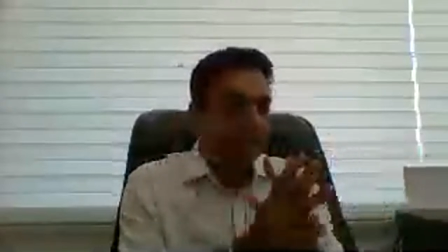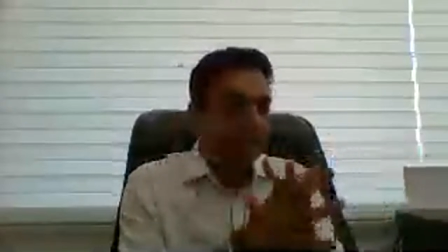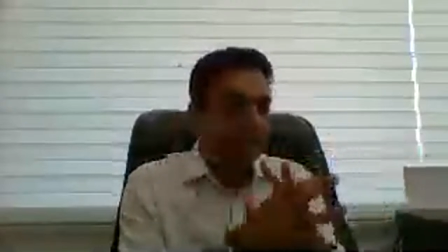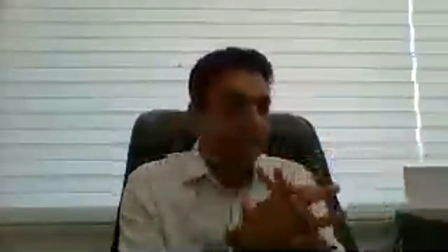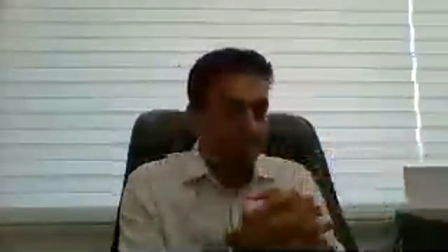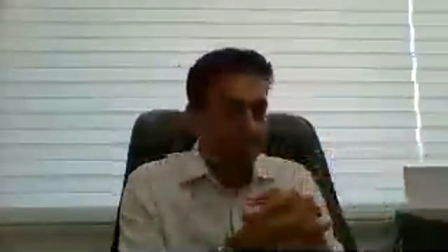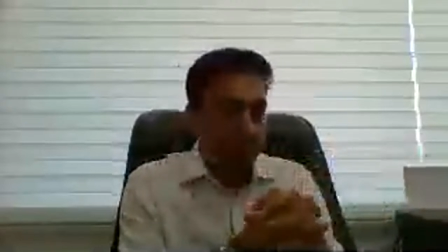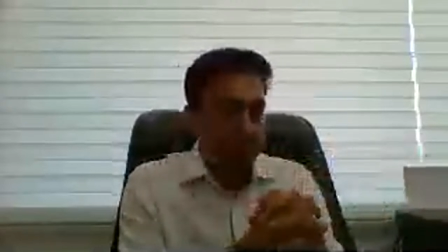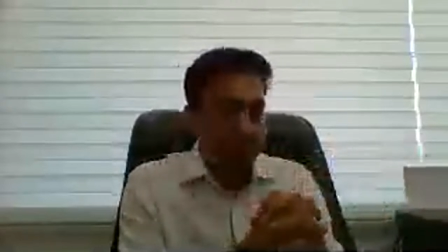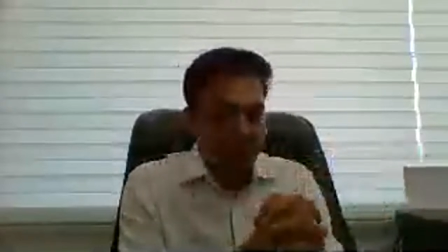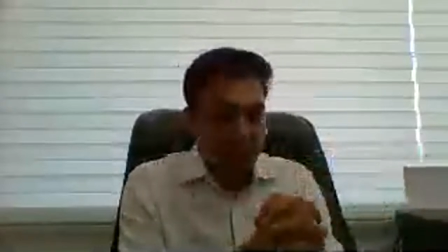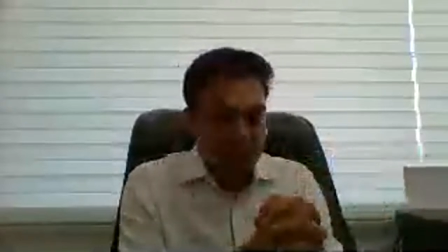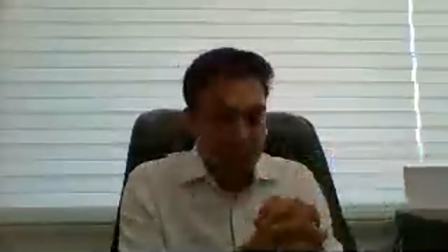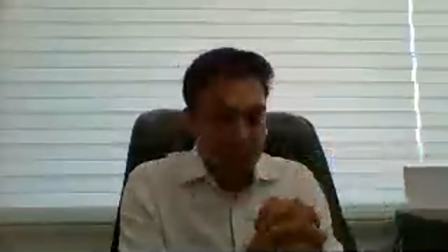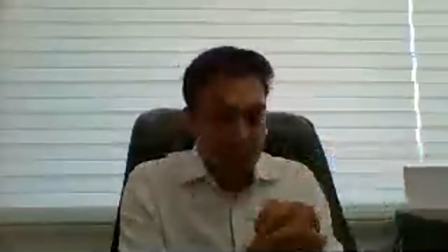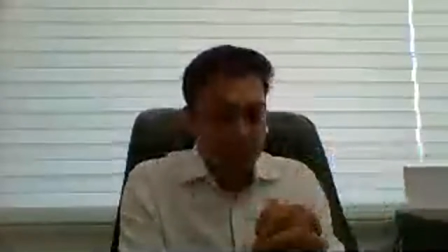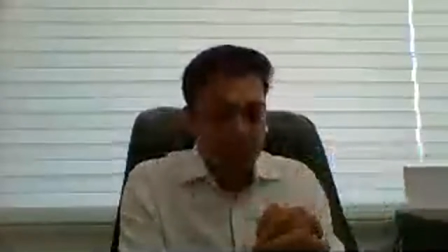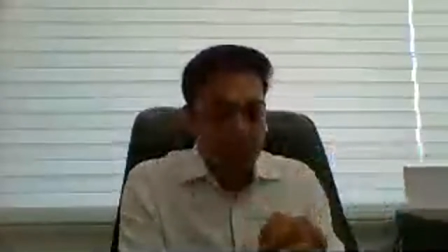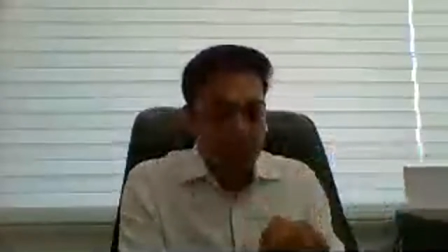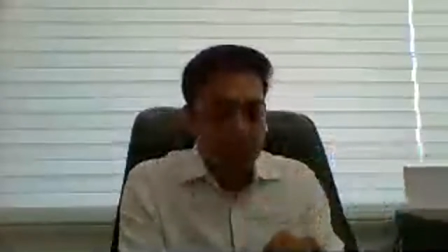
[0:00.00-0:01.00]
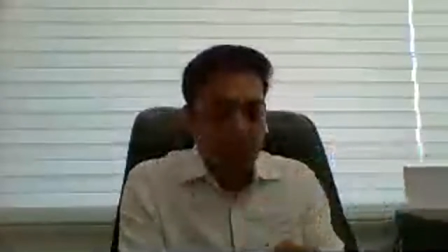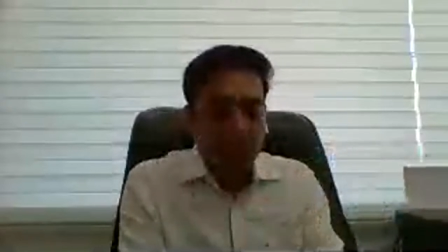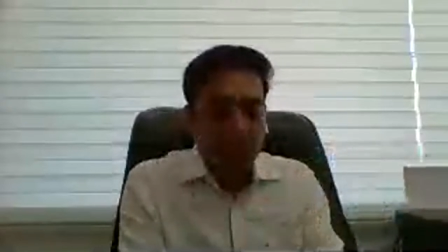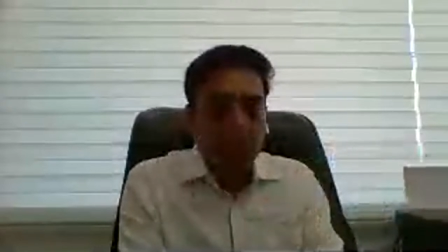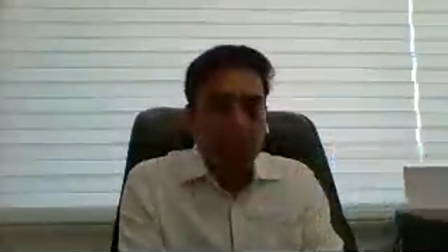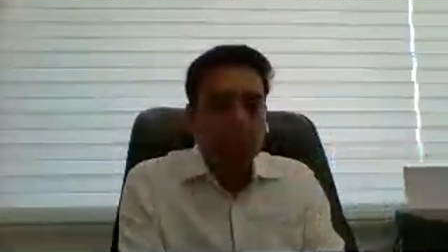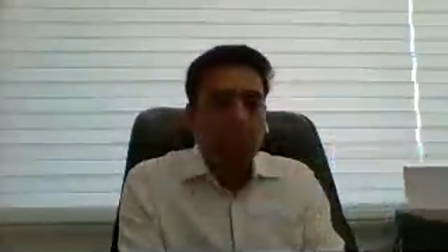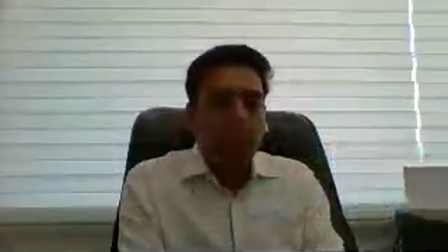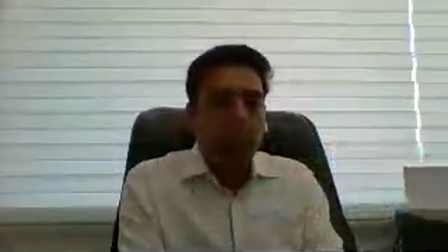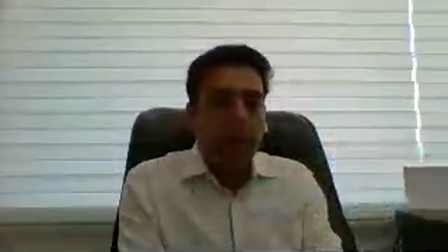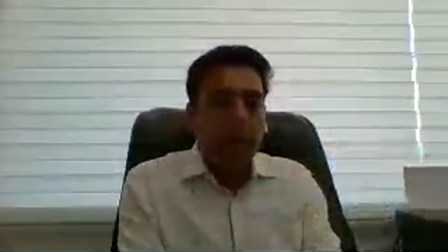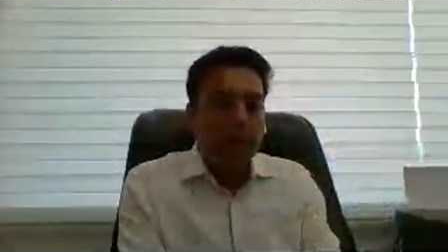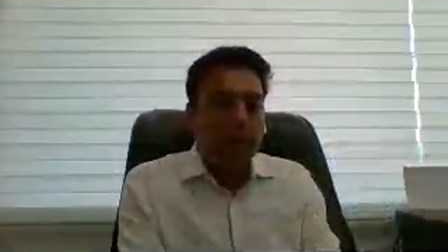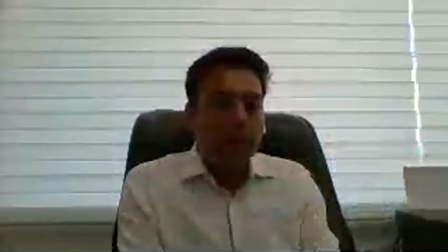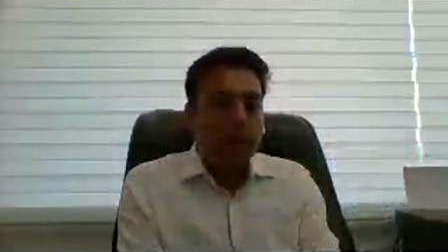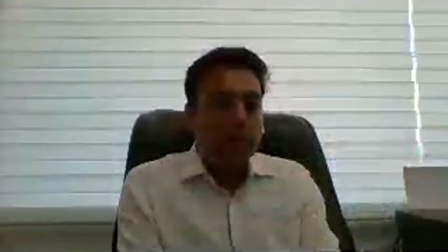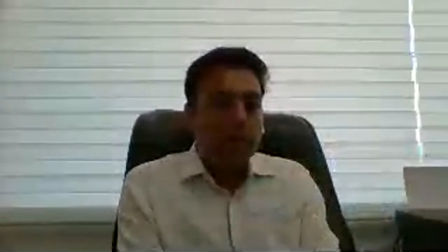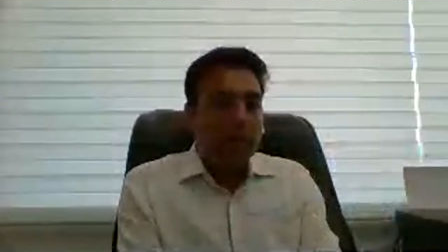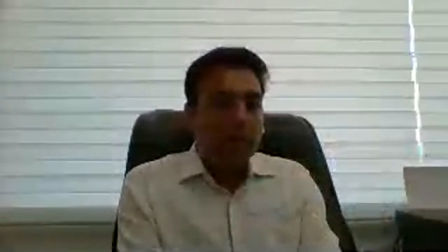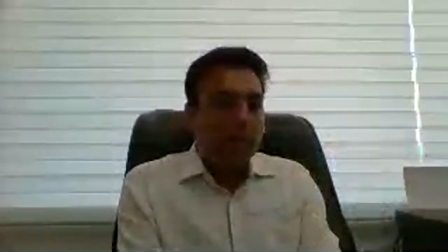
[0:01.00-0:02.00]
That is not the case, obviously.
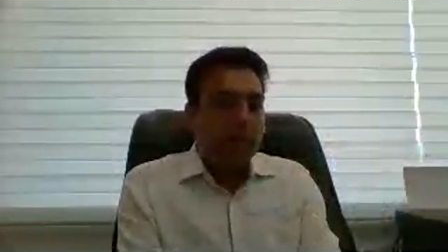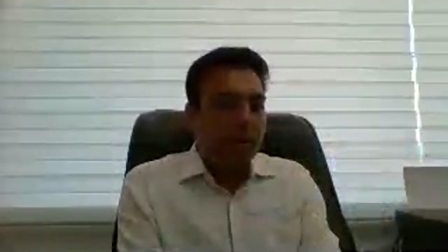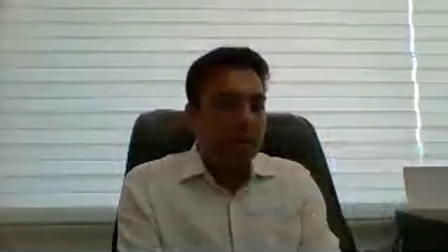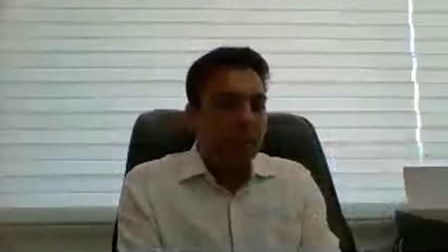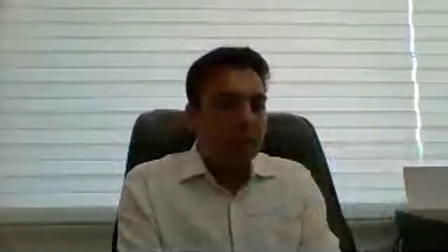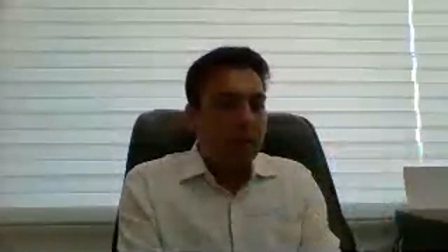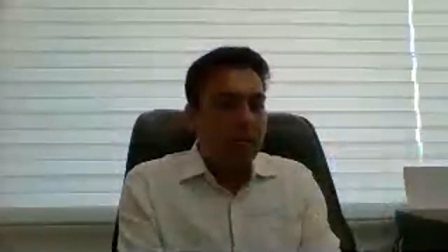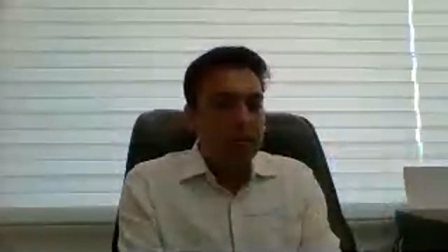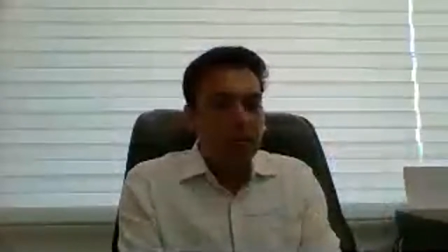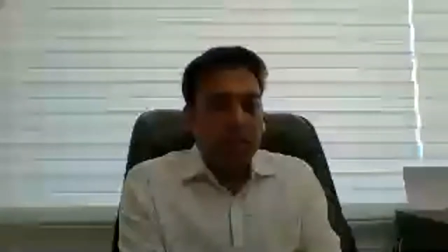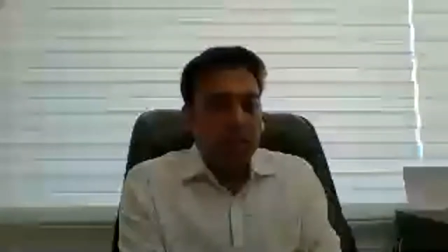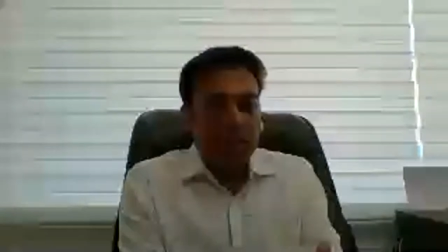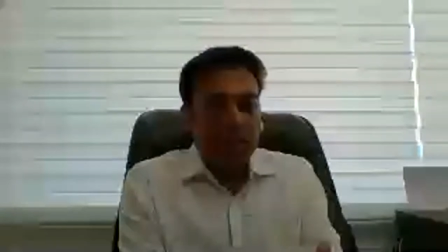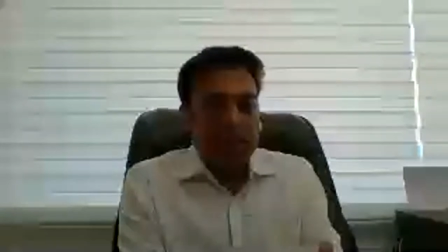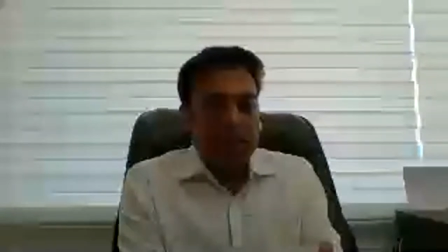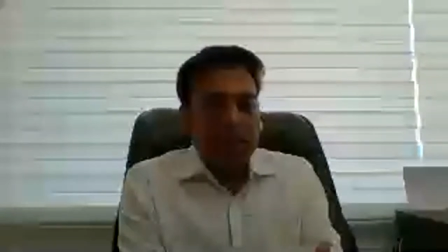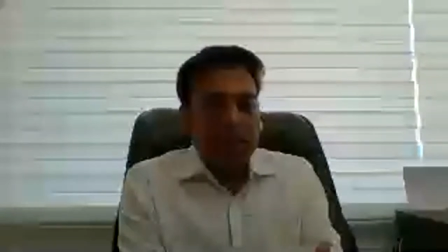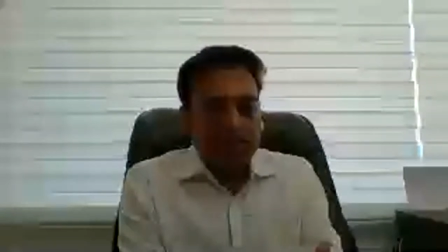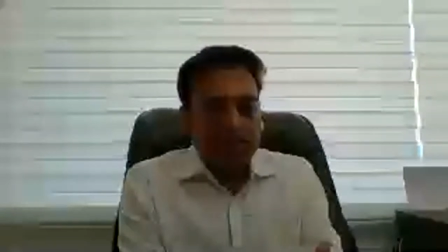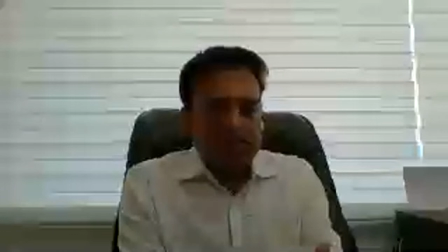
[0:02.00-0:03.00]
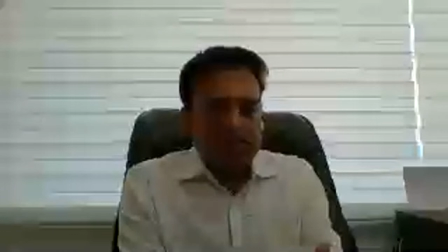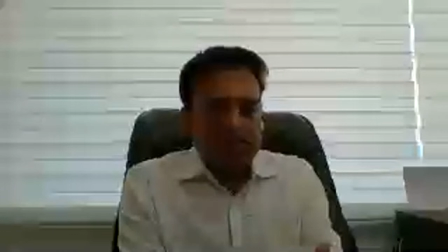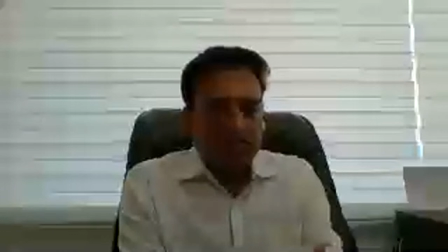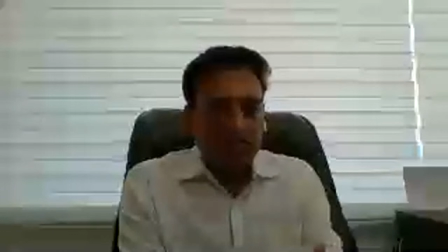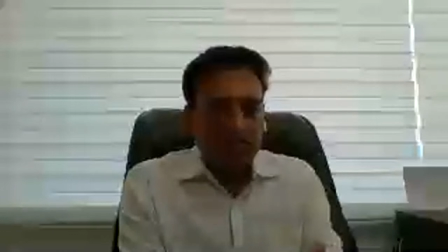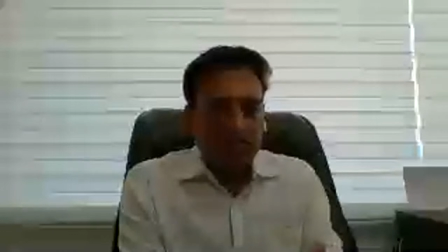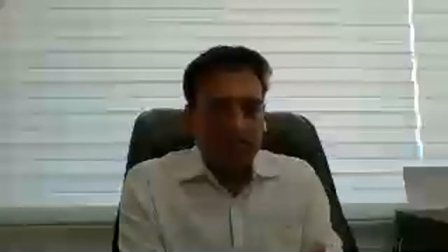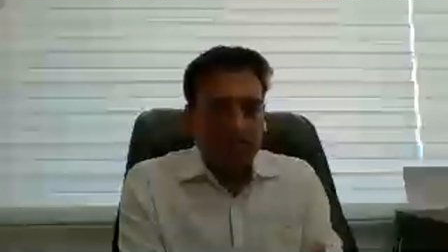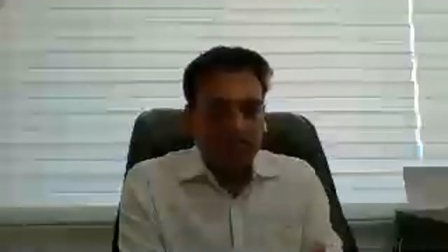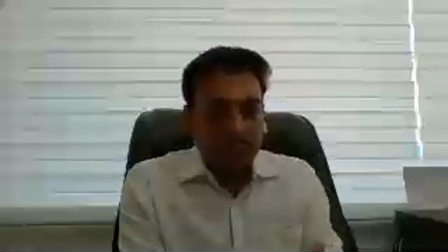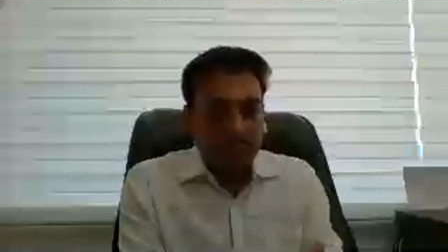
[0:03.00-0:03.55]
But uh, why to take a chance?